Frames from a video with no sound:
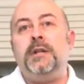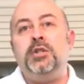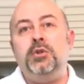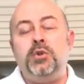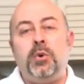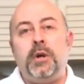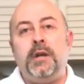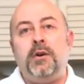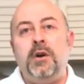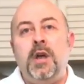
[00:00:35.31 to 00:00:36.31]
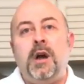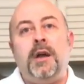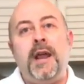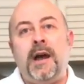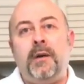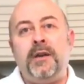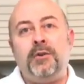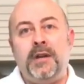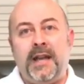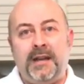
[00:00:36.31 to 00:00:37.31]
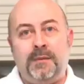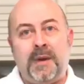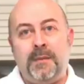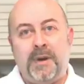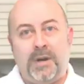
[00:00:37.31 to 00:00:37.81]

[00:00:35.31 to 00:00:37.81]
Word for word: a tutorial on how I created my